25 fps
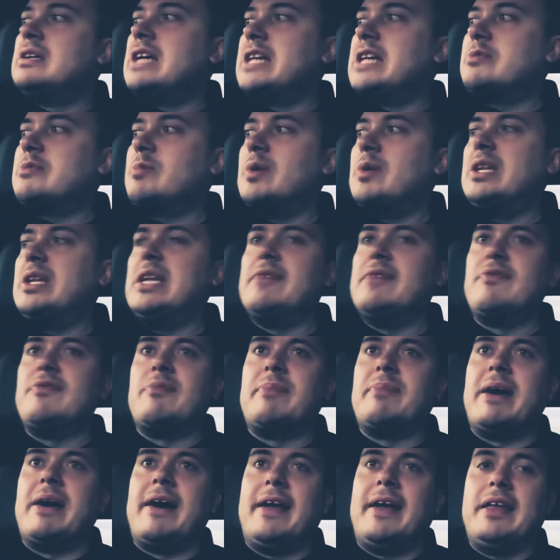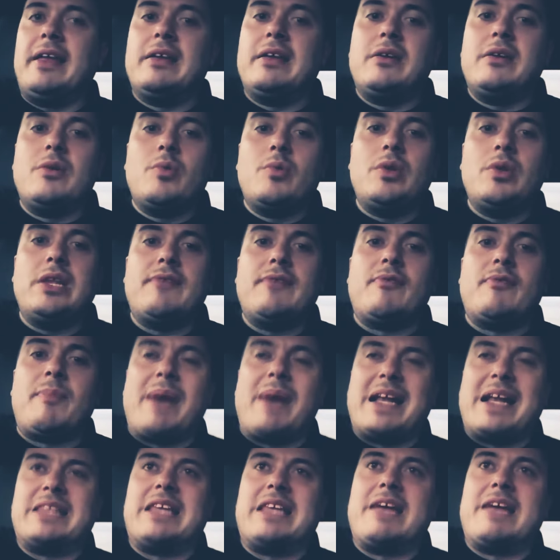That's what we're living by. We're living
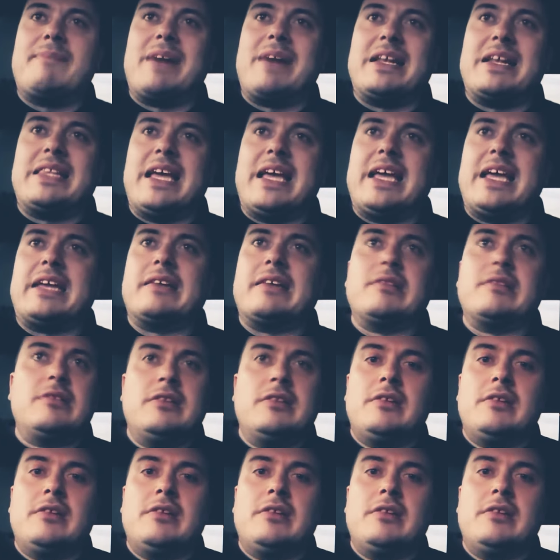by day by day.